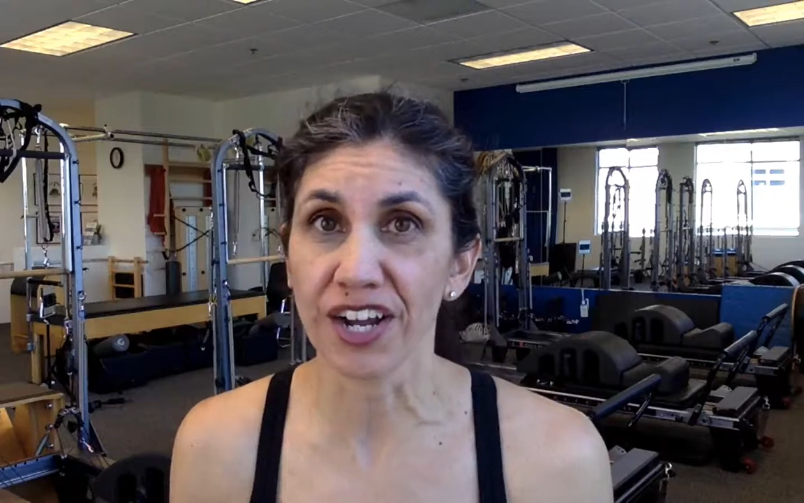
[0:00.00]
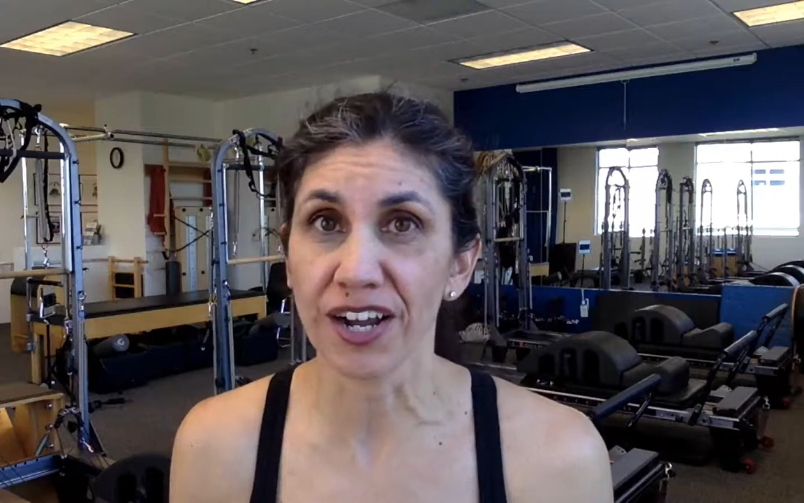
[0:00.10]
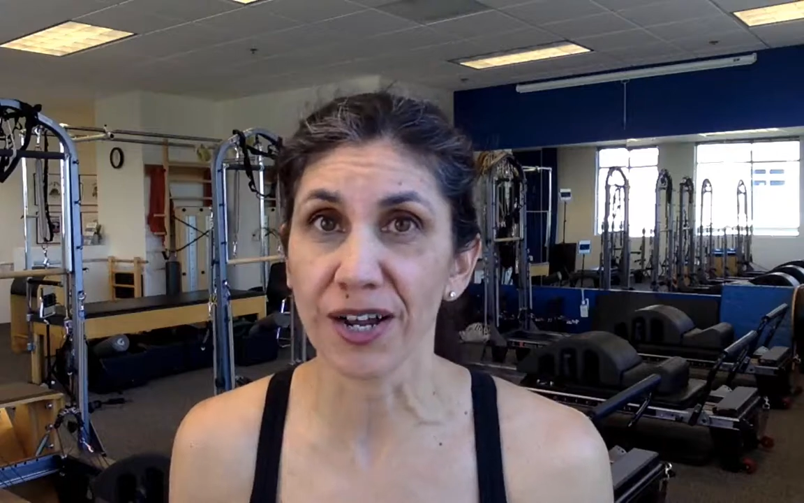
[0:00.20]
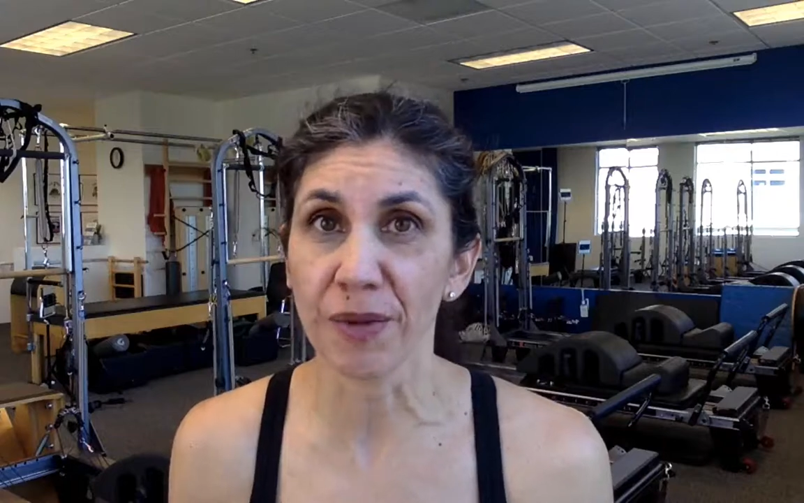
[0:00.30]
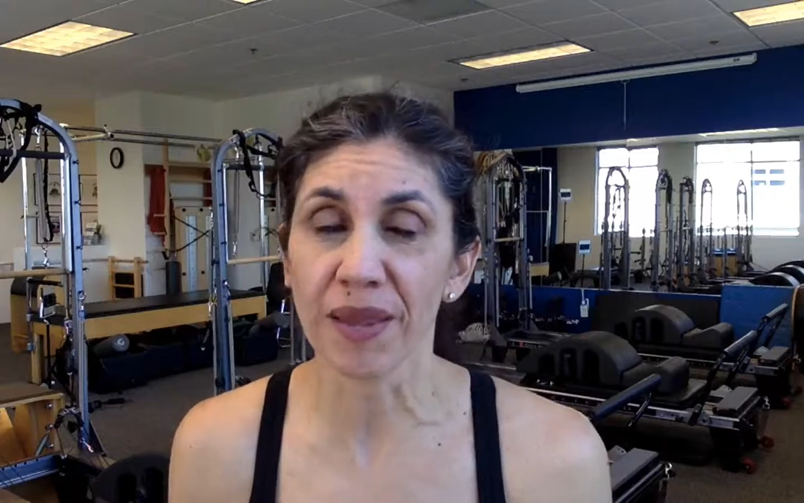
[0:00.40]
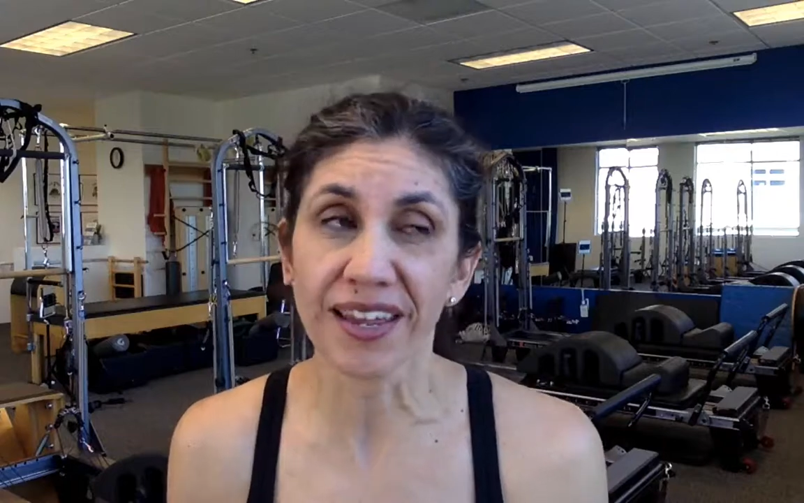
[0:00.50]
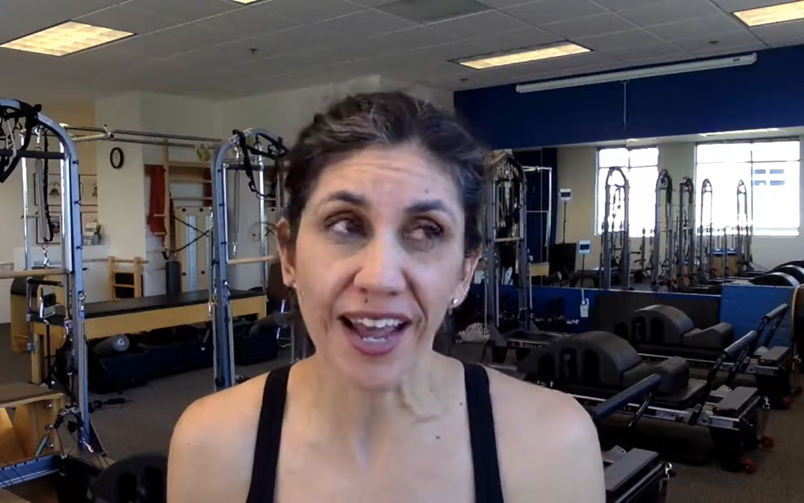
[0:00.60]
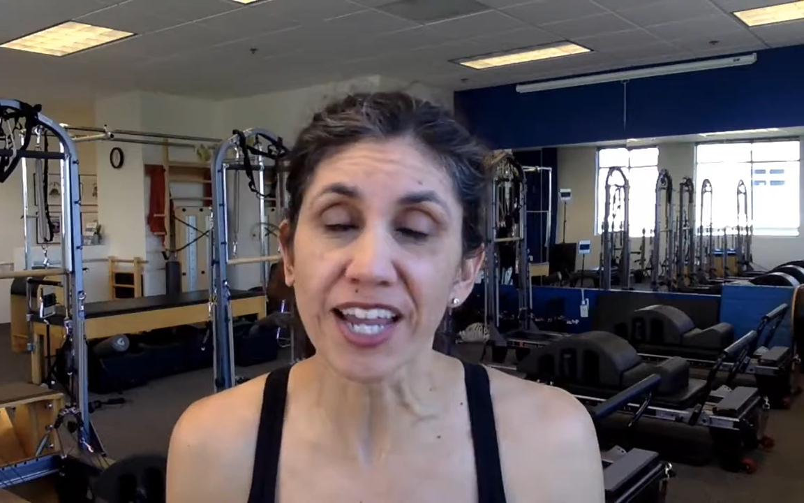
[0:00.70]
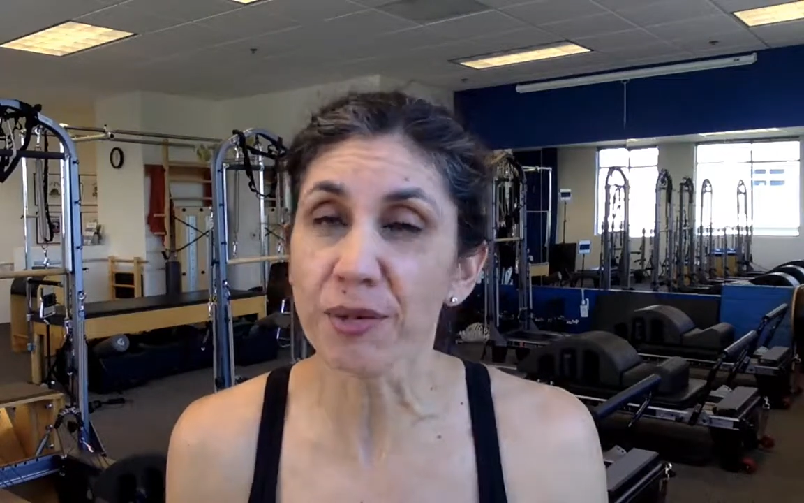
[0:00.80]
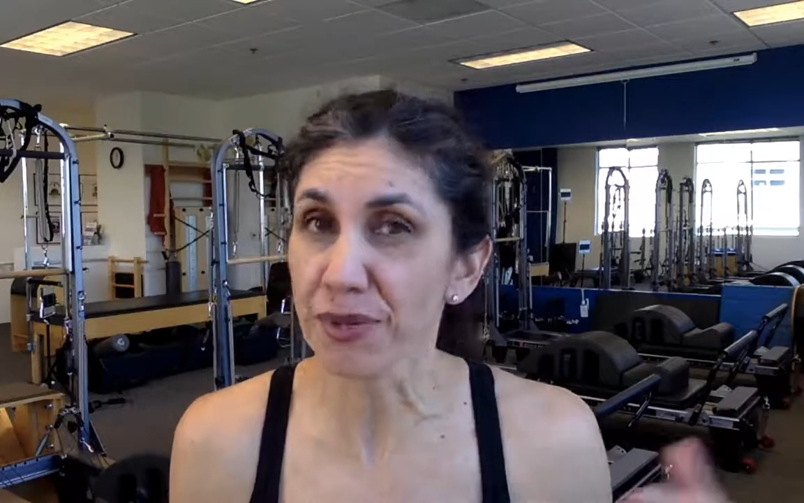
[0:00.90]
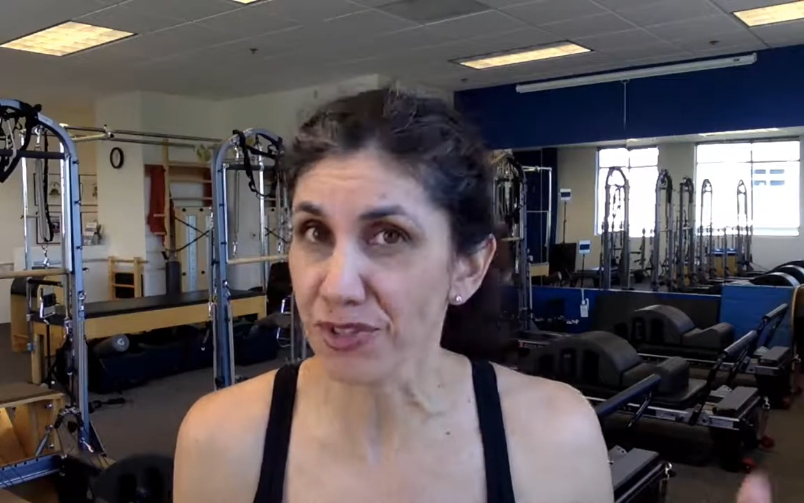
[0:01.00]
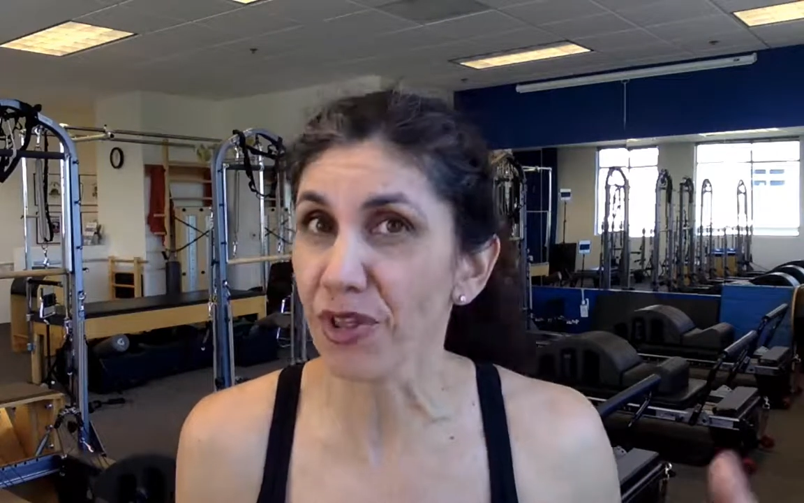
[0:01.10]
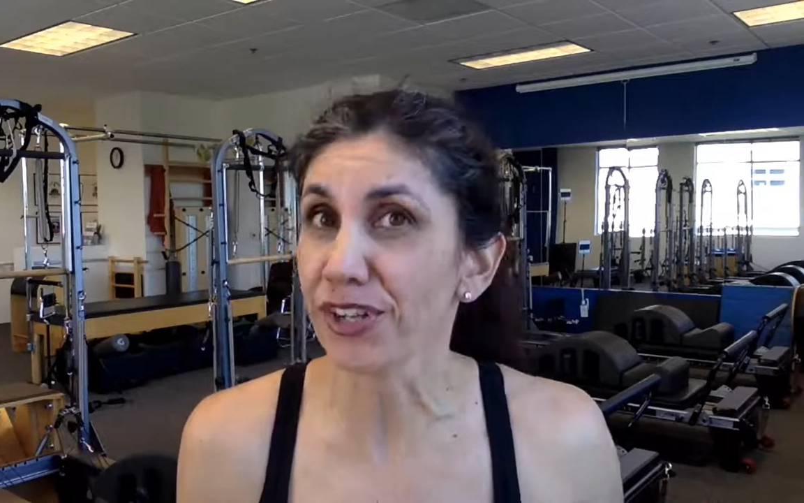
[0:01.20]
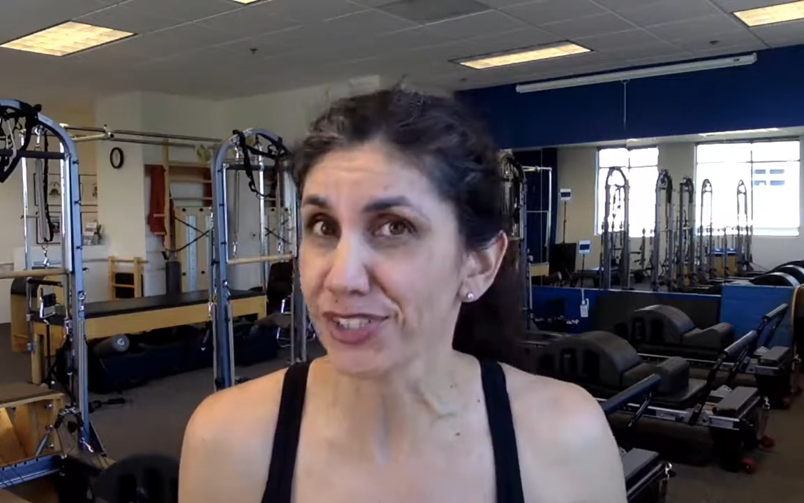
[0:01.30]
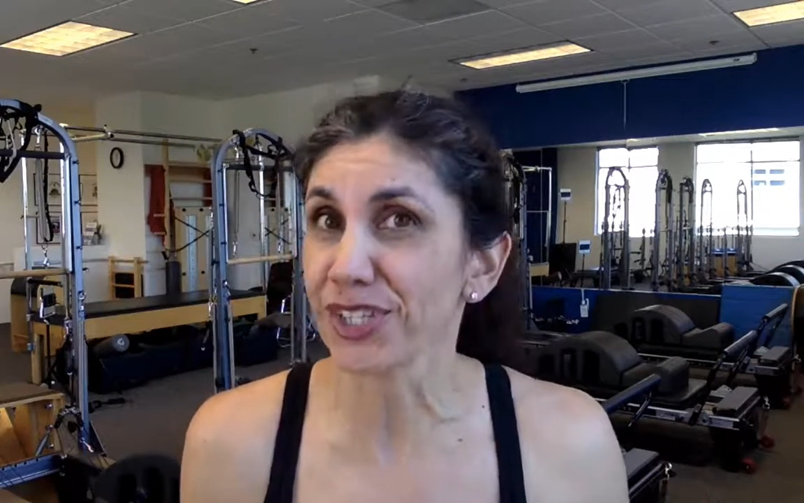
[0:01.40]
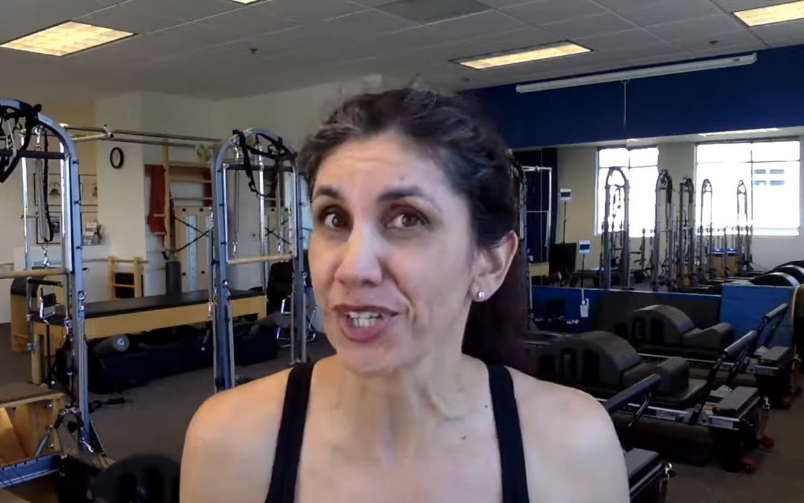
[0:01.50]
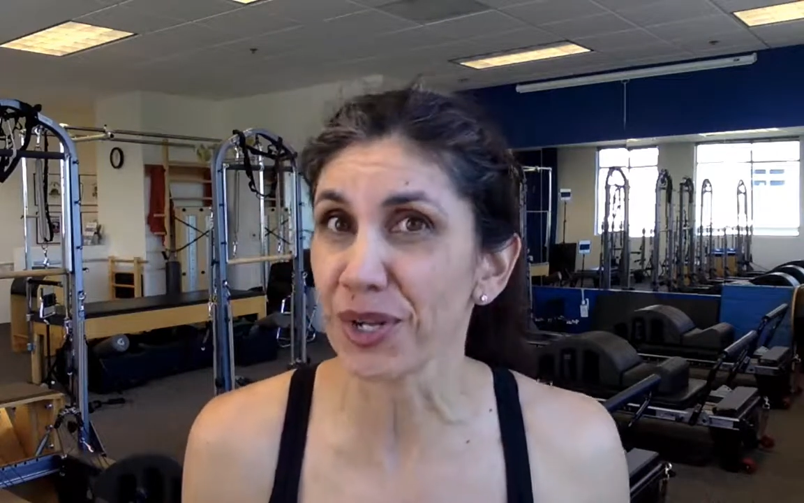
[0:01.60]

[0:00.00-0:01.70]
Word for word: and I had been launching,